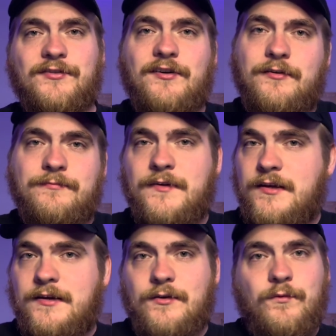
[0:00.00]
So
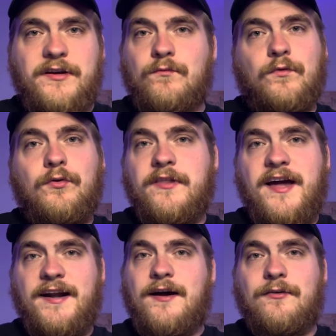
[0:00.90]
we can rule
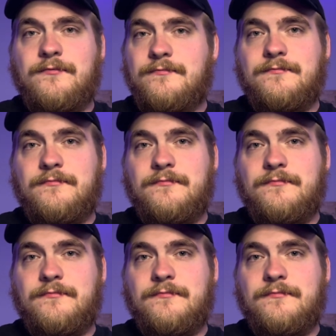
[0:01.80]
that out.